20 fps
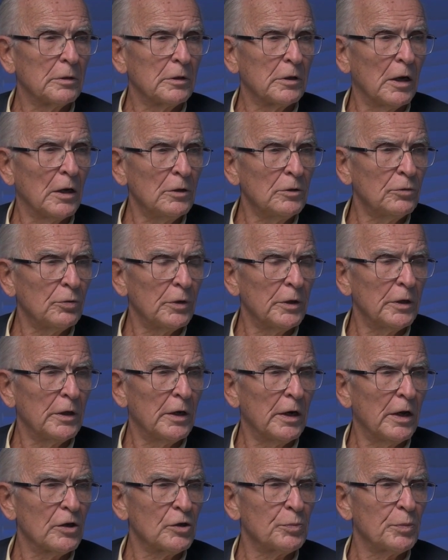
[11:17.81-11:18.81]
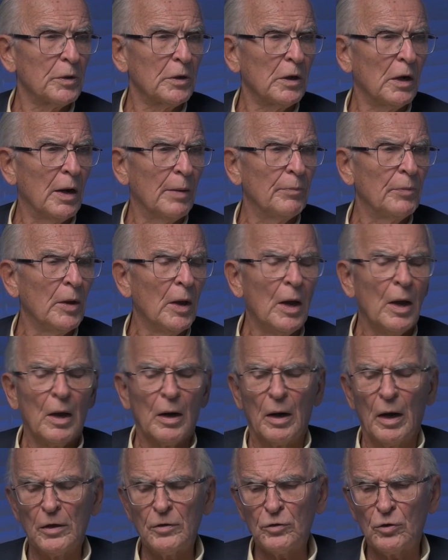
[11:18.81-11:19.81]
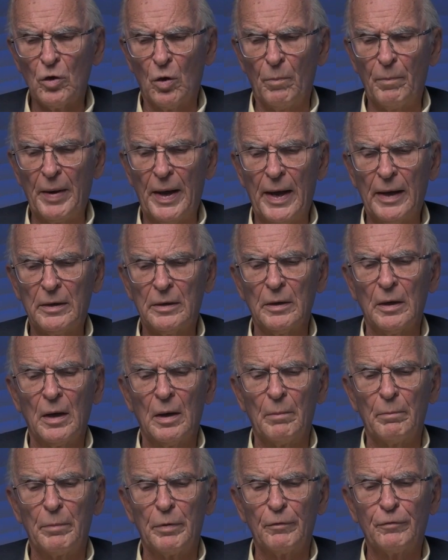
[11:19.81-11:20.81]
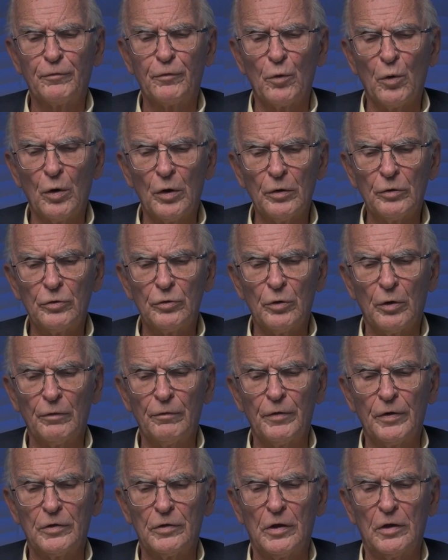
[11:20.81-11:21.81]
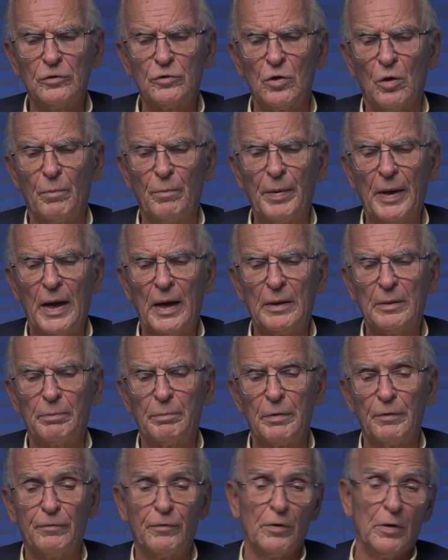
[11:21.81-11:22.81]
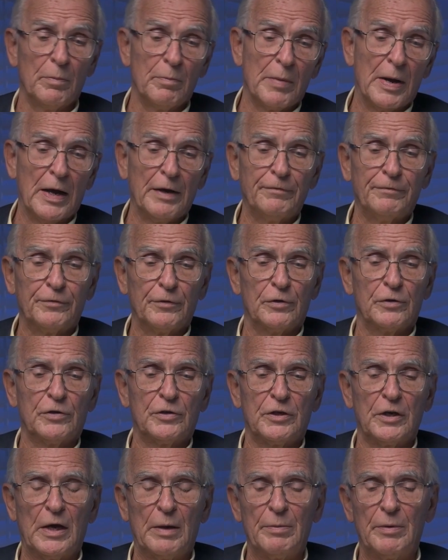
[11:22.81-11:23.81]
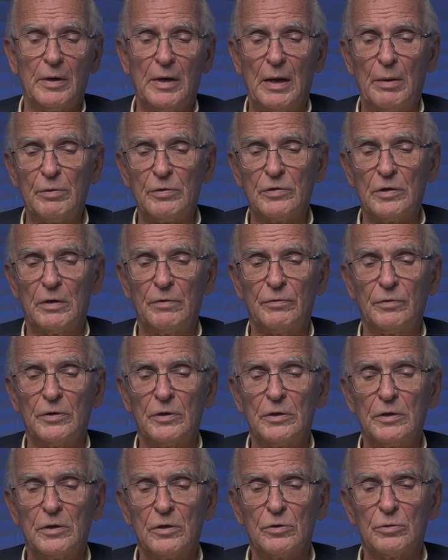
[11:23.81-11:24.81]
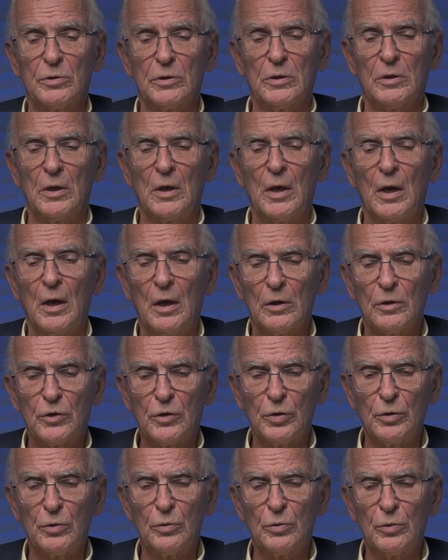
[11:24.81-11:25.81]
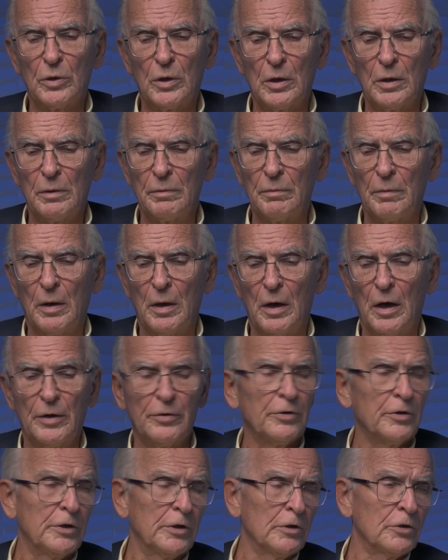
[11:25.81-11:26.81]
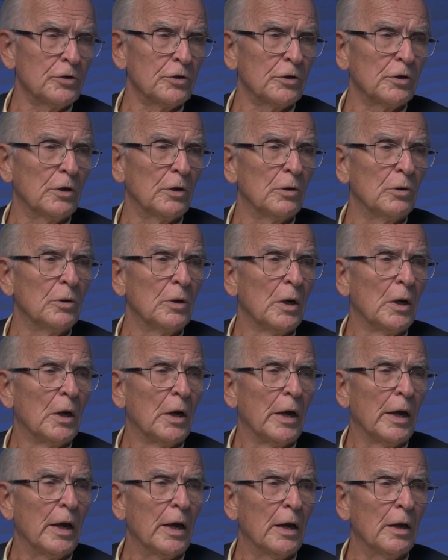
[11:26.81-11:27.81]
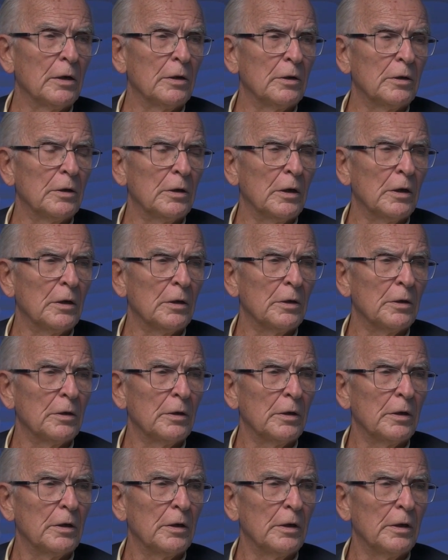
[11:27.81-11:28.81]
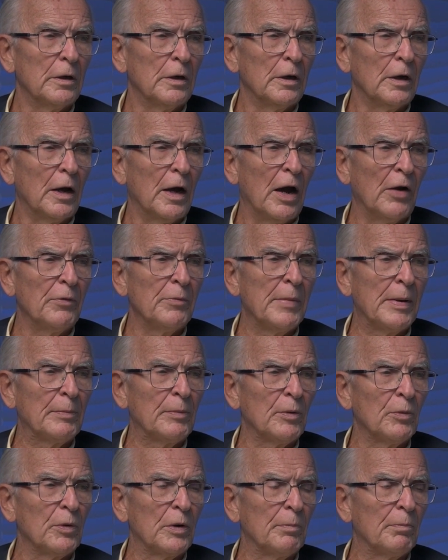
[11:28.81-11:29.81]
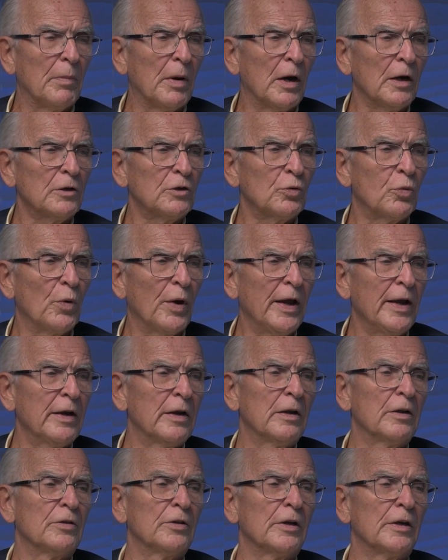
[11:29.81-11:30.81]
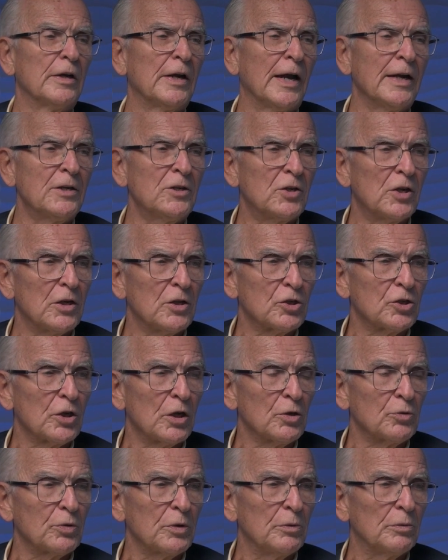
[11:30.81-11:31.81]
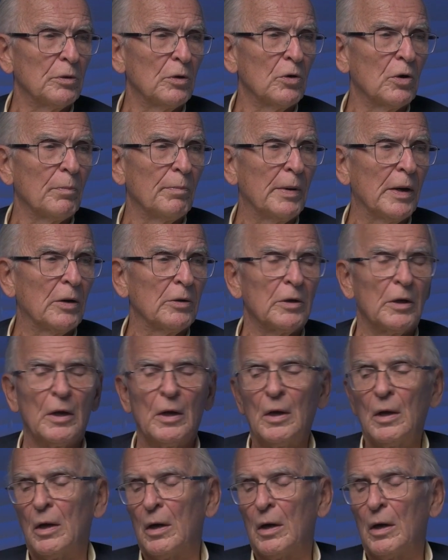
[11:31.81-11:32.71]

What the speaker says: country it has become. Let's go back before your visit. Let's go back before my first time that I was ever in Israel to 100 years ago. And I remember when Mark Twain in the 19th century wrote about